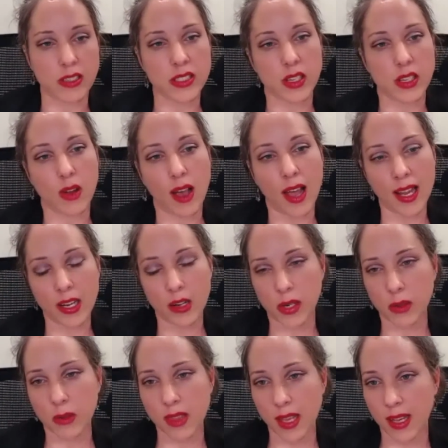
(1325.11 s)
So I agree
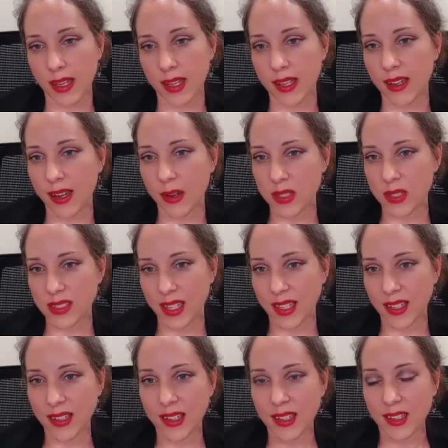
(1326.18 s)
with that. And I would say,